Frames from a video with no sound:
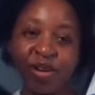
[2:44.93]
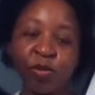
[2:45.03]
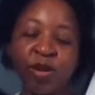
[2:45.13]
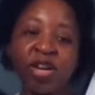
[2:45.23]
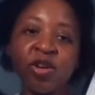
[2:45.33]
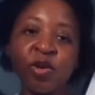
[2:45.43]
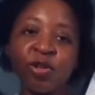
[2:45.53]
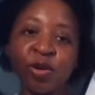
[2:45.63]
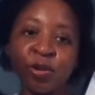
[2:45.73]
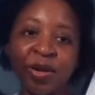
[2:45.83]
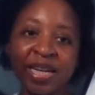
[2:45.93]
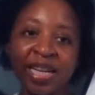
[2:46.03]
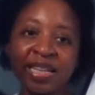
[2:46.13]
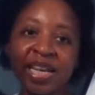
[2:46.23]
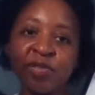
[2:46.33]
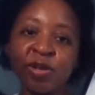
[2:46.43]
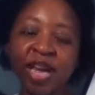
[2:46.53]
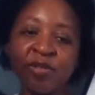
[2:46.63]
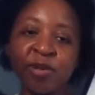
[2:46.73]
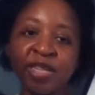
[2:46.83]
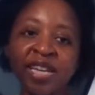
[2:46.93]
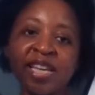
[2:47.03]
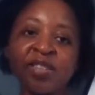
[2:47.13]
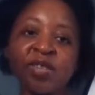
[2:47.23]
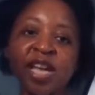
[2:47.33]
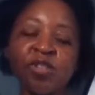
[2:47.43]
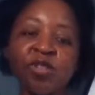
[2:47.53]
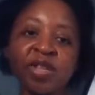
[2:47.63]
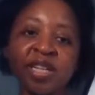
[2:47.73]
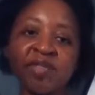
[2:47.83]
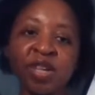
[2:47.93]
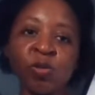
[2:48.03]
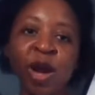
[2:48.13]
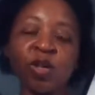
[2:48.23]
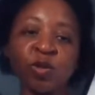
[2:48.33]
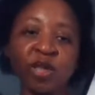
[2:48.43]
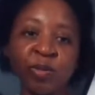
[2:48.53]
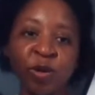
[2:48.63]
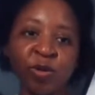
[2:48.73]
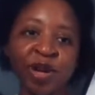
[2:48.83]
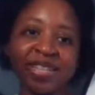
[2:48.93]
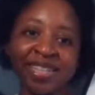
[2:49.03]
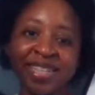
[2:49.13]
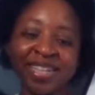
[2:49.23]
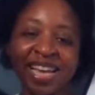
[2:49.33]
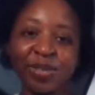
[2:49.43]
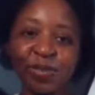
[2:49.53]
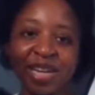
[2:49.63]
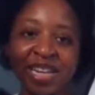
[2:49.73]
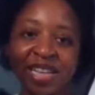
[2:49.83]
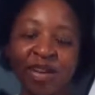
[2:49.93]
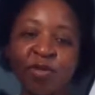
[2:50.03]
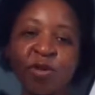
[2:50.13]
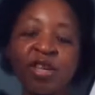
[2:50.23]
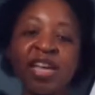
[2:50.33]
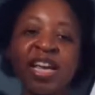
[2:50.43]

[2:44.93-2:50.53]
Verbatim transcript: Read on your reading level every day so that you can gradually progress to the next reading level